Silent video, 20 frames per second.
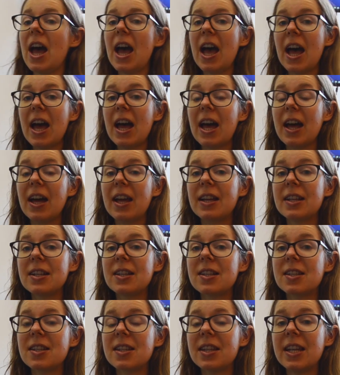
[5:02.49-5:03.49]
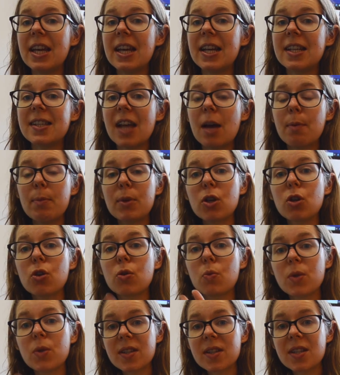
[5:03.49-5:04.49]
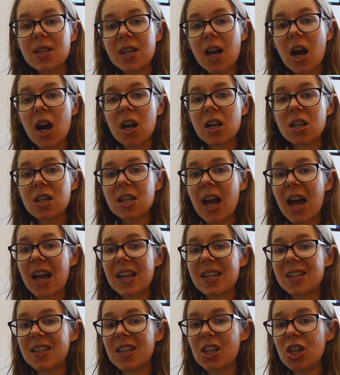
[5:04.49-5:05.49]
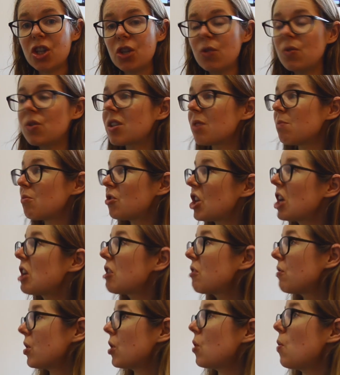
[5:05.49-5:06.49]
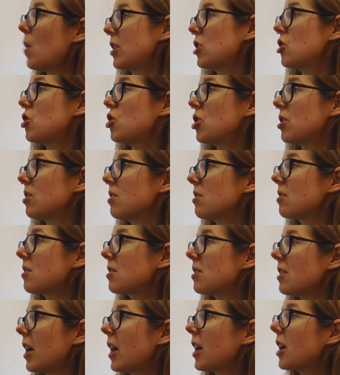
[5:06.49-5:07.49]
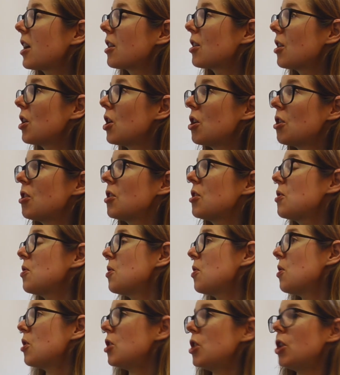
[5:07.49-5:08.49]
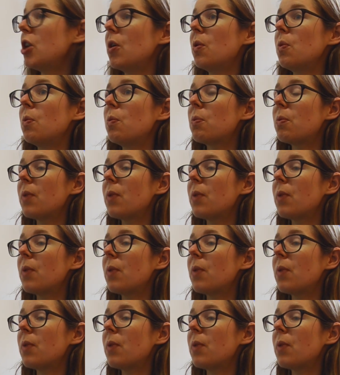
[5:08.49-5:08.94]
And the examiner start asking you some general questions like, you know,